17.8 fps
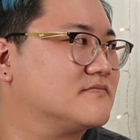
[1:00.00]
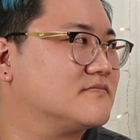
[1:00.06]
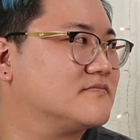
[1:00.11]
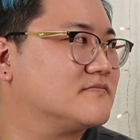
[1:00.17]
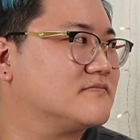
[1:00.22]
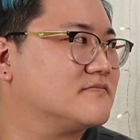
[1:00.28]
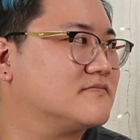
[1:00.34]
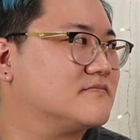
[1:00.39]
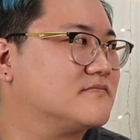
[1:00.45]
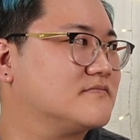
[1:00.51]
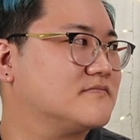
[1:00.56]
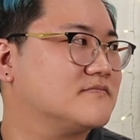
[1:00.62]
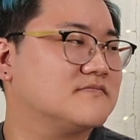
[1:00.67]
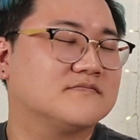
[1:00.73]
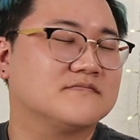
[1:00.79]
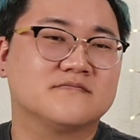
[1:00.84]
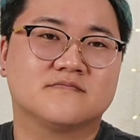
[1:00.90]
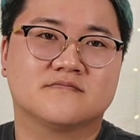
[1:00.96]

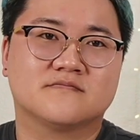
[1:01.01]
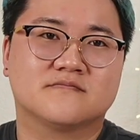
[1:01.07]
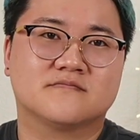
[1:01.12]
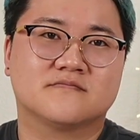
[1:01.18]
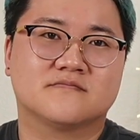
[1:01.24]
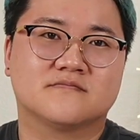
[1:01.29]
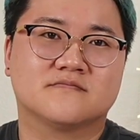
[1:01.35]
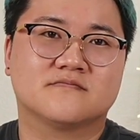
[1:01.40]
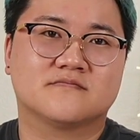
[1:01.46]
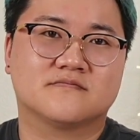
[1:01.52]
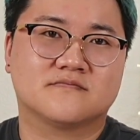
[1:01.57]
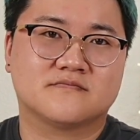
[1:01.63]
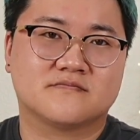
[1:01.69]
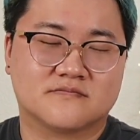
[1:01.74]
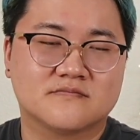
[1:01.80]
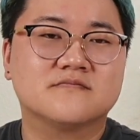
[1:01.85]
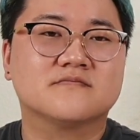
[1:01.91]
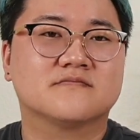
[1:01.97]

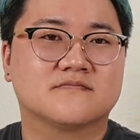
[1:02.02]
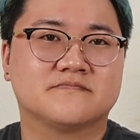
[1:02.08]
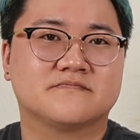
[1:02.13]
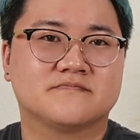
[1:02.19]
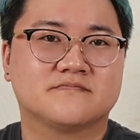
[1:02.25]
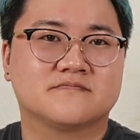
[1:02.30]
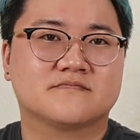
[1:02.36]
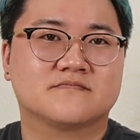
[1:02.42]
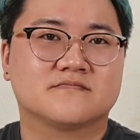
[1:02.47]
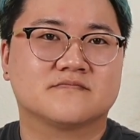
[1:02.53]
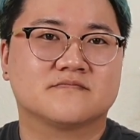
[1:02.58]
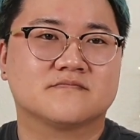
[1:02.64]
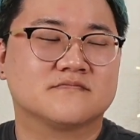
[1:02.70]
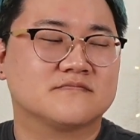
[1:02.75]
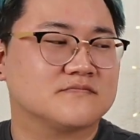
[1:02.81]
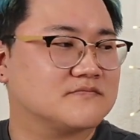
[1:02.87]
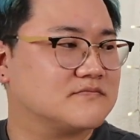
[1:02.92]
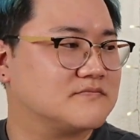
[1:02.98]

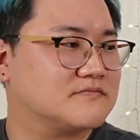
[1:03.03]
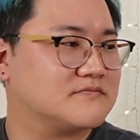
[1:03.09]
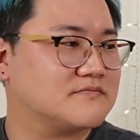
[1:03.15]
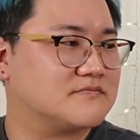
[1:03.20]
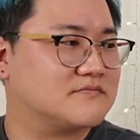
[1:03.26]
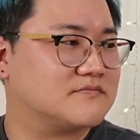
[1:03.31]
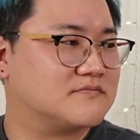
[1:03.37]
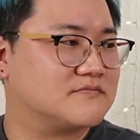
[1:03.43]
[no speech]